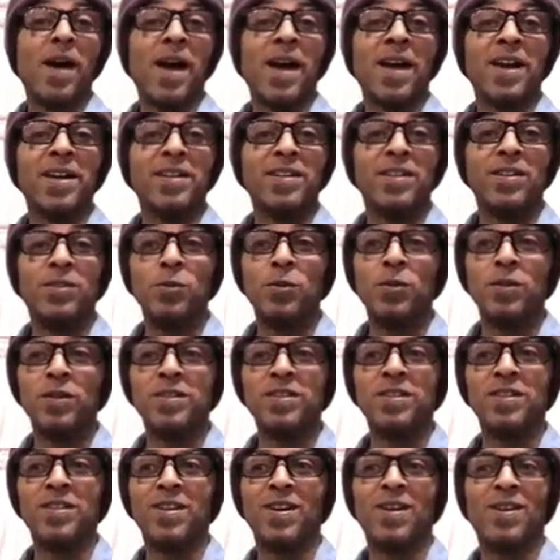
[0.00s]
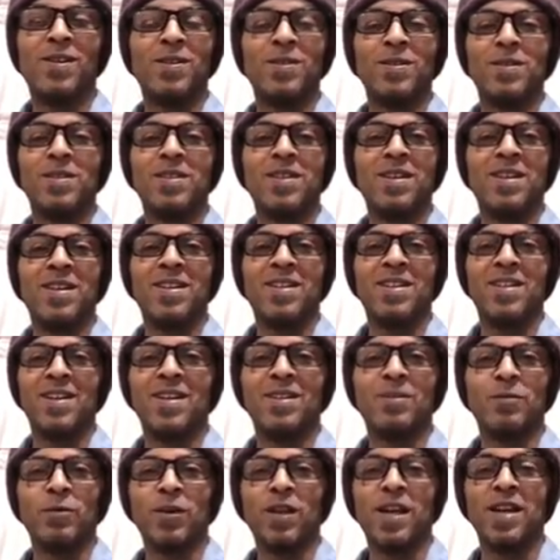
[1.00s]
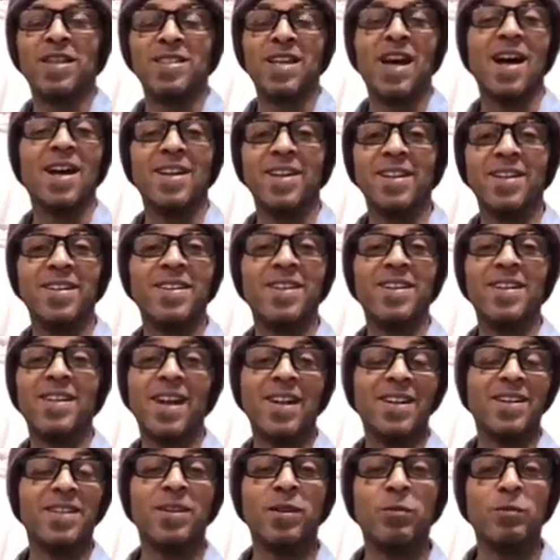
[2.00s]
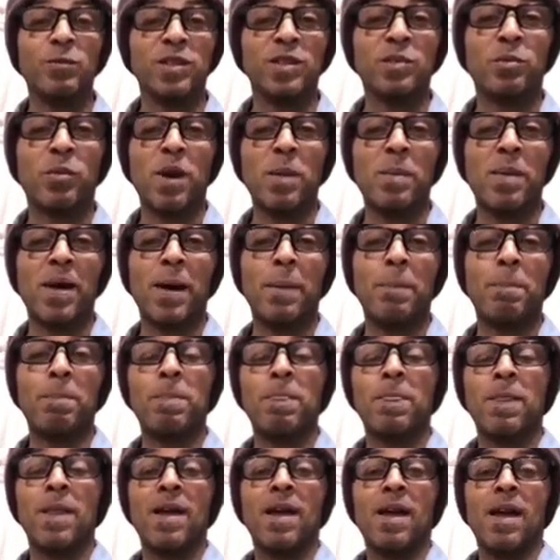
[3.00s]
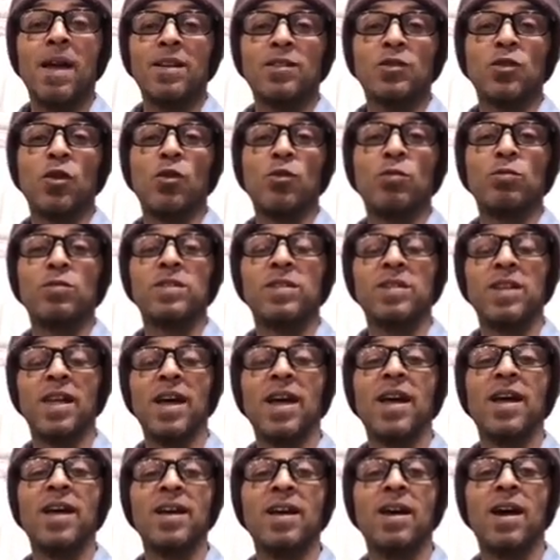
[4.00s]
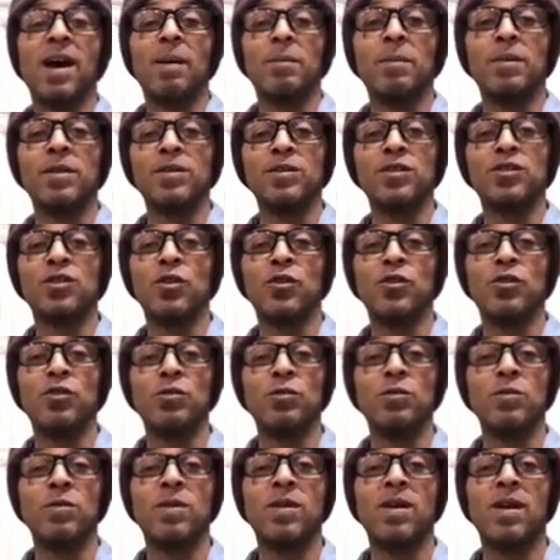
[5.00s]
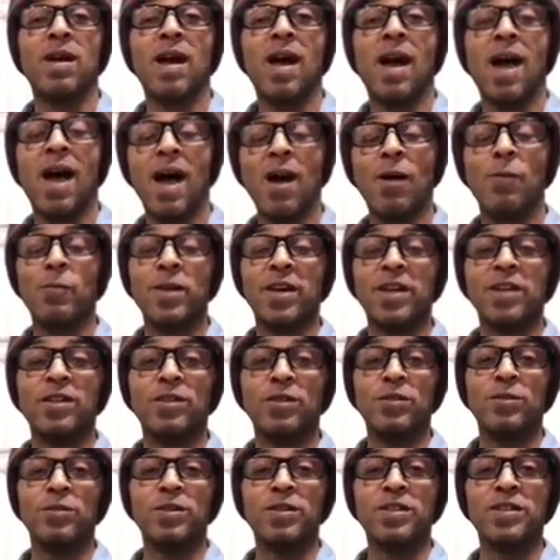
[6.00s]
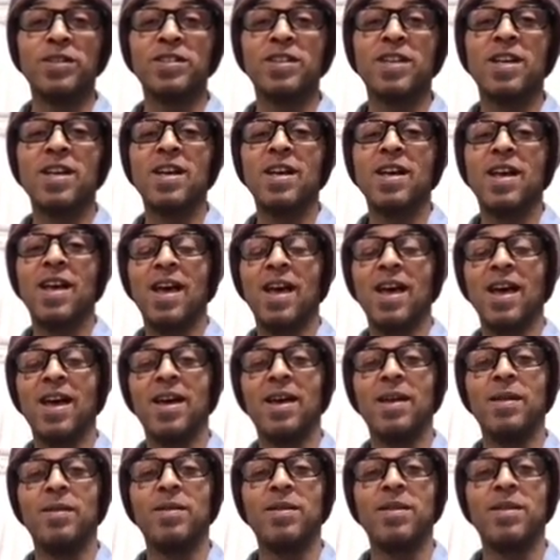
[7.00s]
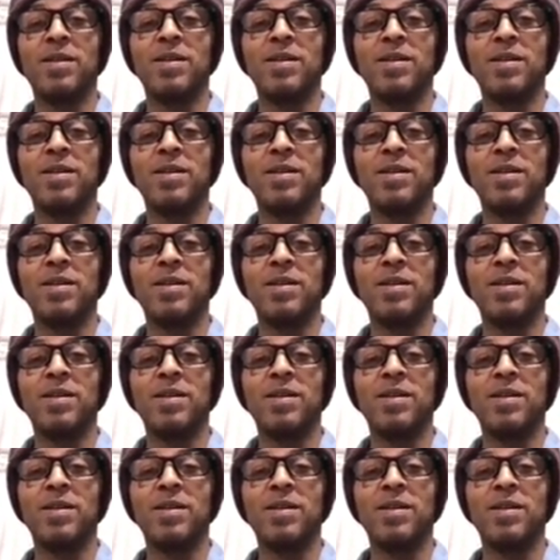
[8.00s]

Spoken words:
had to do it, you know, and they didn't realize I did it and I did it with spray paint. So today I'm gonna show you how we can do this. And